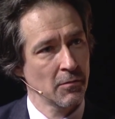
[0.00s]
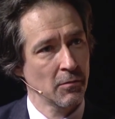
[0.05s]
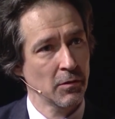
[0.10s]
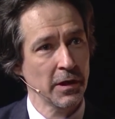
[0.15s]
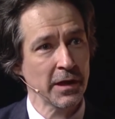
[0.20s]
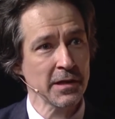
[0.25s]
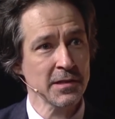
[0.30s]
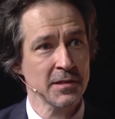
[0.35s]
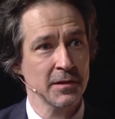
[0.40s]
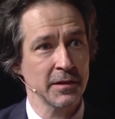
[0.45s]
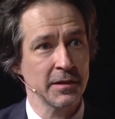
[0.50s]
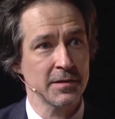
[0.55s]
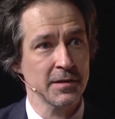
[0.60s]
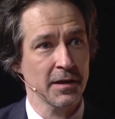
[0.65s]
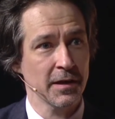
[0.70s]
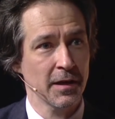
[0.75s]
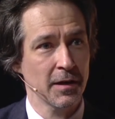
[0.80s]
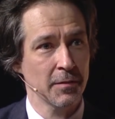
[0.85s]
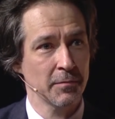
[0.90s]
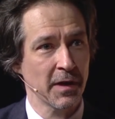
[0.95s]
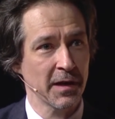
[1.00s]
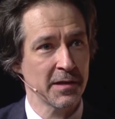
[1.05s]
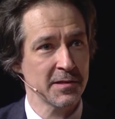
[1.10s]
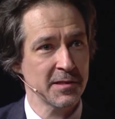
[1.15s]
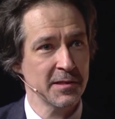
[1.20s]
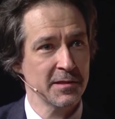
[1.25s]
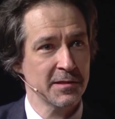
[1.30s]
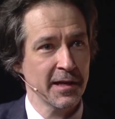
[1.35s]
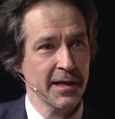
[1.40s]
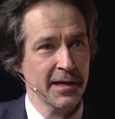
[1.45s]
Well, excellent. I
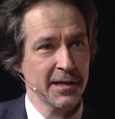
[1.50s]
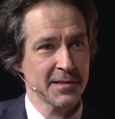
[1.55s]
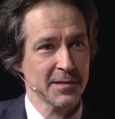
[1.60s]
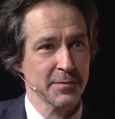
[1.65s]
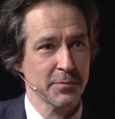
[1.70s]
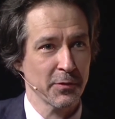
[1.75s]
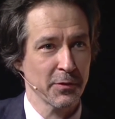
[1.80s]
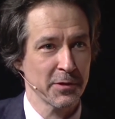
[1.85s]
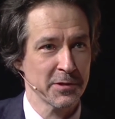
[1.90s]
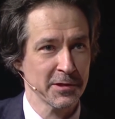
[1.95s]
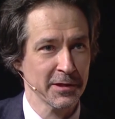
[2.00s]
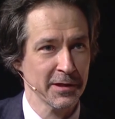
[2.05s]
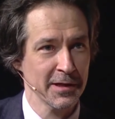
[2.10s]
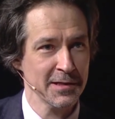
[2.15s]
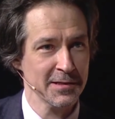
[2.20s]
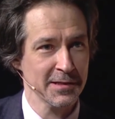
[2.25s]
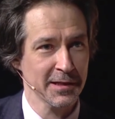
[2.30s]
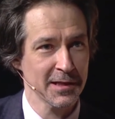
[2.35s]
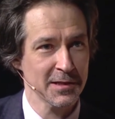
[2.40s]
see Dan is approaching us. I